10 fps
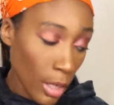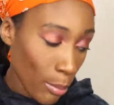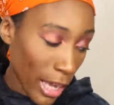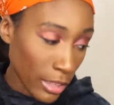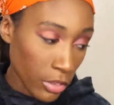
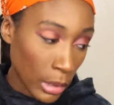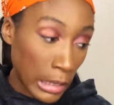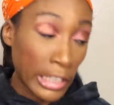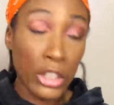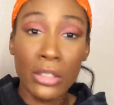palette from
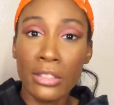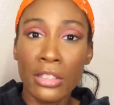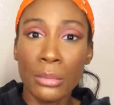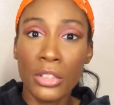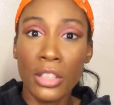LA Girl that's
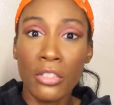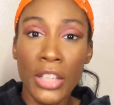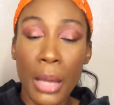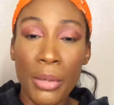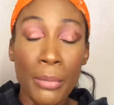similar to the
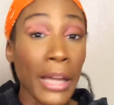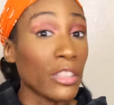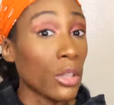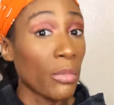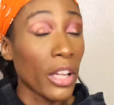VIP
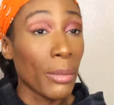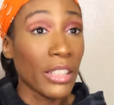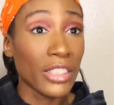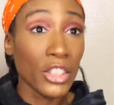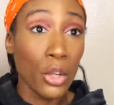palette. So I'm thinking
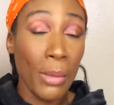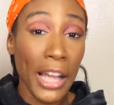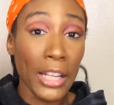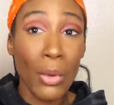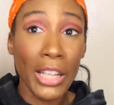about still
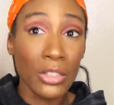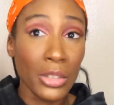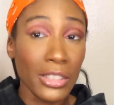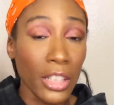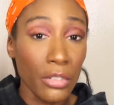buying it while it's
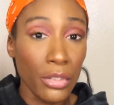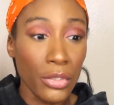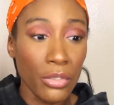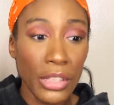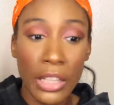on sale for the
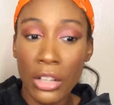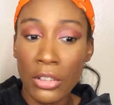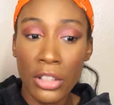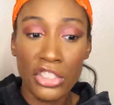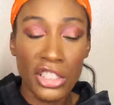$15
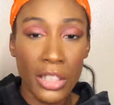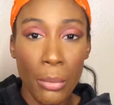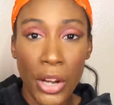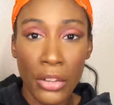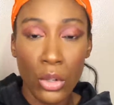and us just
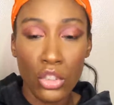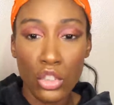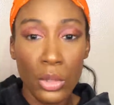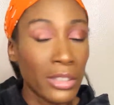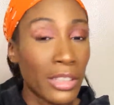comparing those
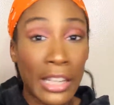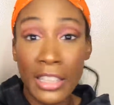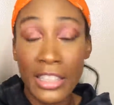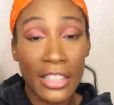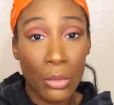two because I
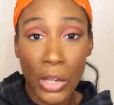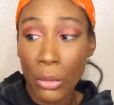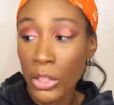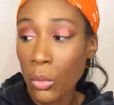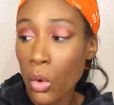can get the one I
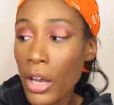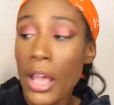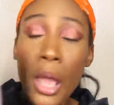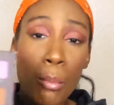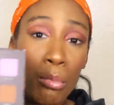really want.
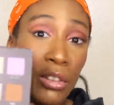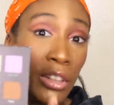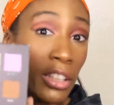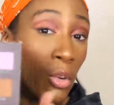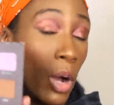But
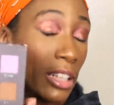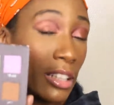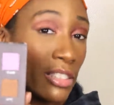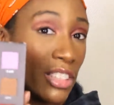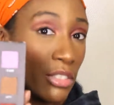their quality of
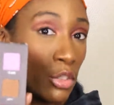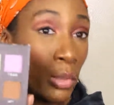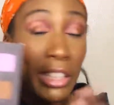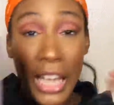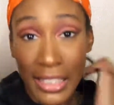their stuff is
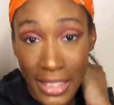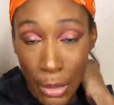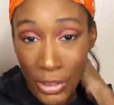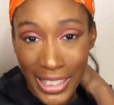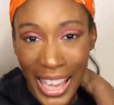really nice and
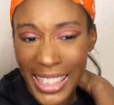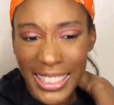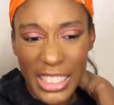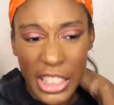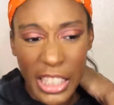I really like
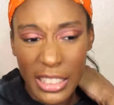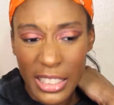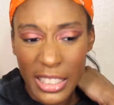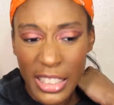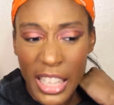it. It's just,